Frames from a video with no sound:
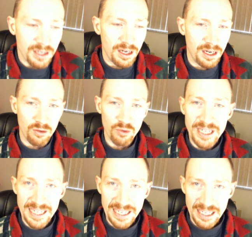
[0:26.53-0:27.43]
uh
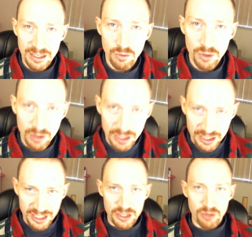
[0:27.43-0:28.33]
reading and
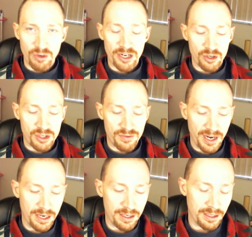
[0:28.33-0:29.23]
listening to Ray
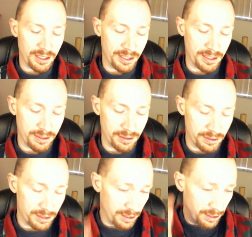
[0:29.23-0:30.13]
Kurzweil
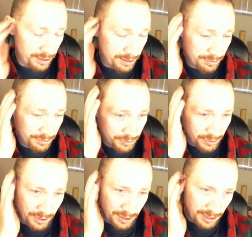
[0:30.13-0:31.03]
and uh,
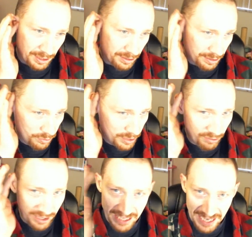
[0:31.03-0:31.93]
uh, when I
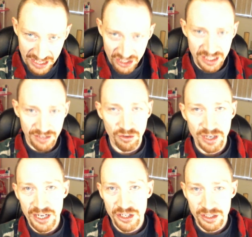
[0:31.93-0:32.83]
read The Engines of
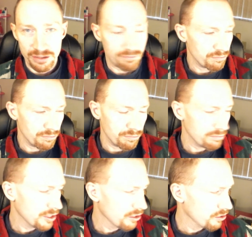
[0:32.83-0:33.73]
Creation
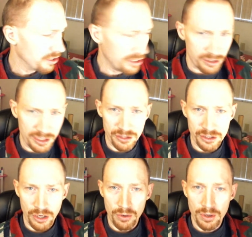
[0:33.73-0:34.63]
years and years and years
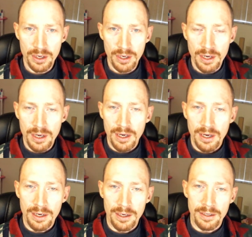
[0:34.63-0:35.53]
ago,
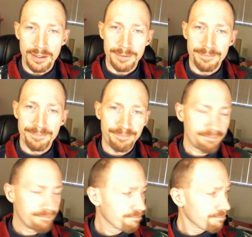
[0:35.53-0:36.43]
uh,
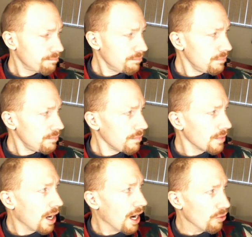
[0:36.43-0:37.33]

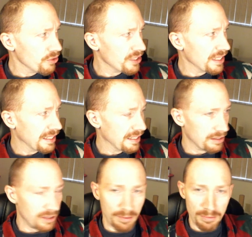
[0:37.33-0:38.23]
I was
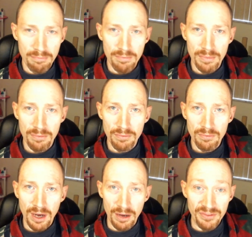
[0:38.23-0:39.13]
thinking
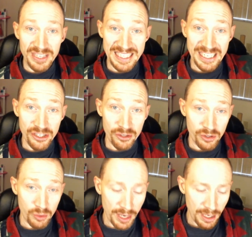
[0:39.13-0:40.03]
of these issues
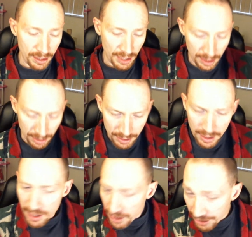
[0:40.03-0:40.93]
as well.
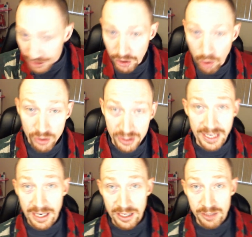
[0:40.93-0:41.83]
Uh, the whole
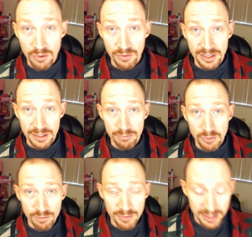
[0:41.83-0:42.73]
zeitgeist movement
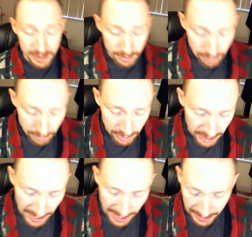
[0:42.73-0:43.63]
movement
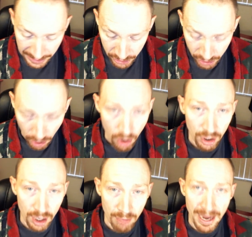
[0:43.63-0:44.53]
today is
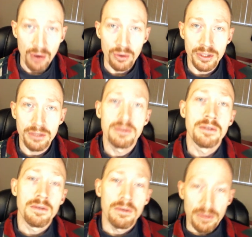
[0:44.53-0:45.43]
all about
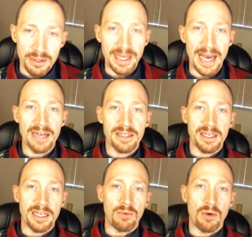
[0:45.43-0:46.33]
that
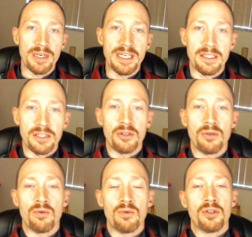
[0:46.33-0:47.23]
and what we need to
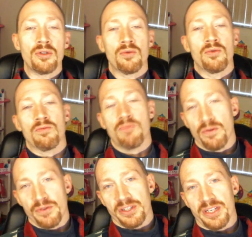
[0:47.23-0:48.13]
do to
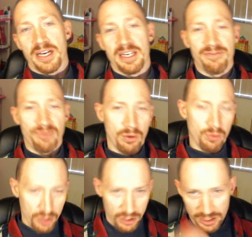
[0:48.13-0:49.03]
move society
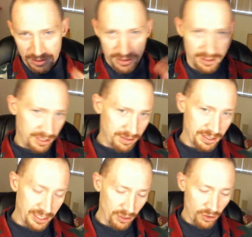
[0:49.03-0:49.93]
forward and, and,
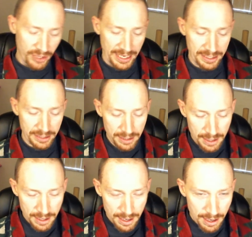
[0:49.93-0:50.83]
and all that.
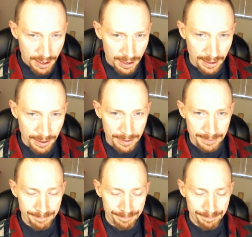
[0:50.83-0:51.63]
Uh,